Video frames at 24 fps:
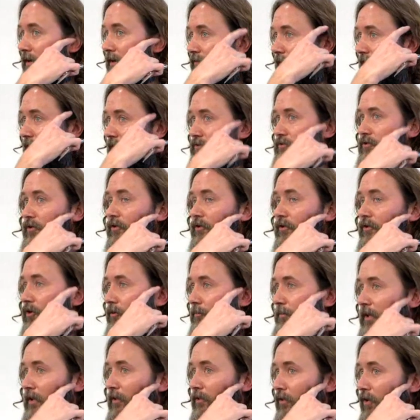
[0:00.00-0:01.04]
If their hair's a
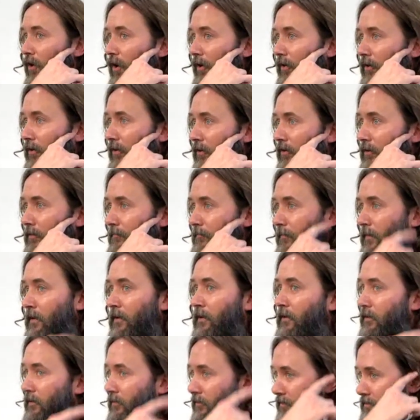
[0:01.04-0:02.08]
little bit longer,
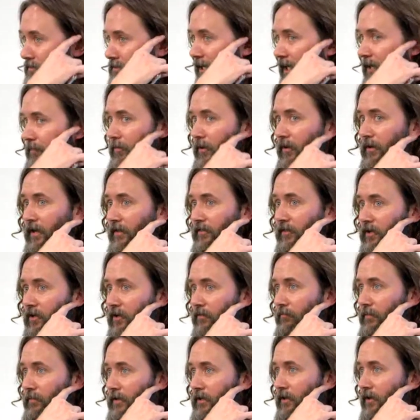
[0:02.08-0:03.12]
the sideburn I think
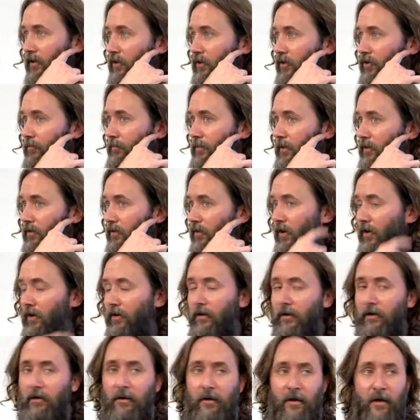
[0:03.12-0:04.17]
can be a little bit
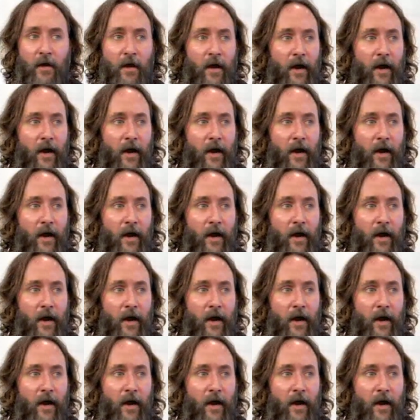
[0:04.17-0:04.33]
longer.